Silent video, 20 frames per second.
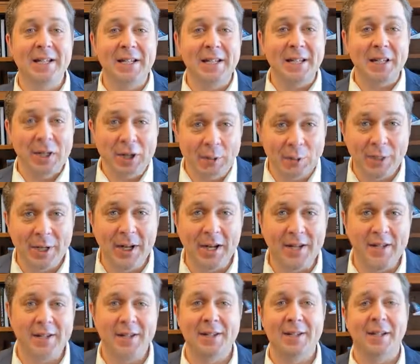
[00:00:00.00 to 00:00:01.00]

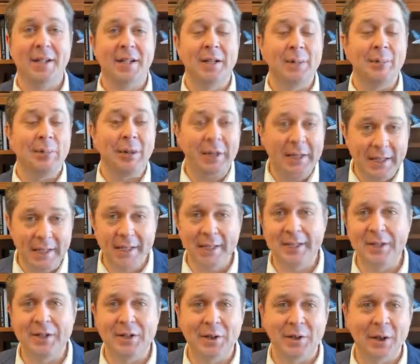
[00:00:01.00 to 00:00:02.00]
dehumanizes and completely
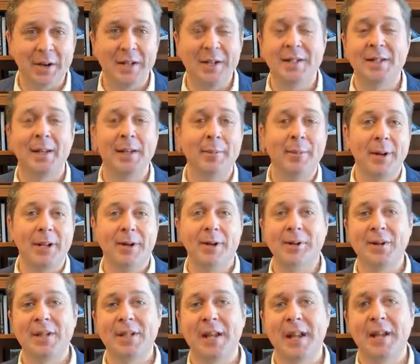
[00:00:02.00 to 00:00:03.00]
discredits anybody who
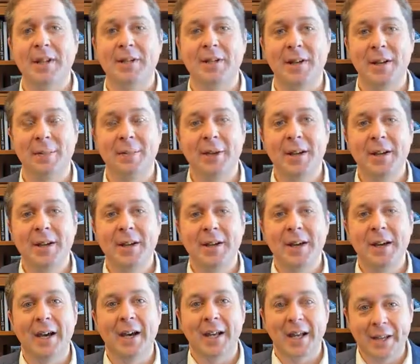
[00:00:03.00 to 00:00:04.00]
stands up
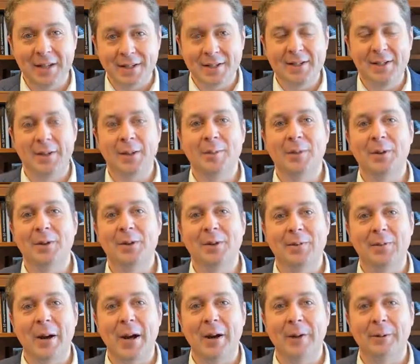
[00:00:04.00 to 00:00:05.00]
against the abuse
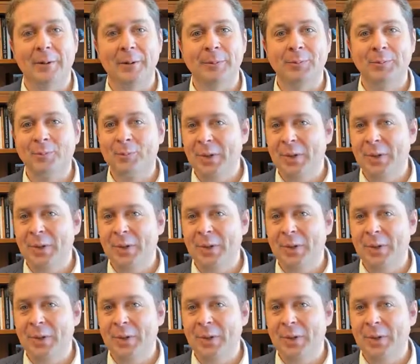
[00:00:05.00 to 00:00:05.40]
of power.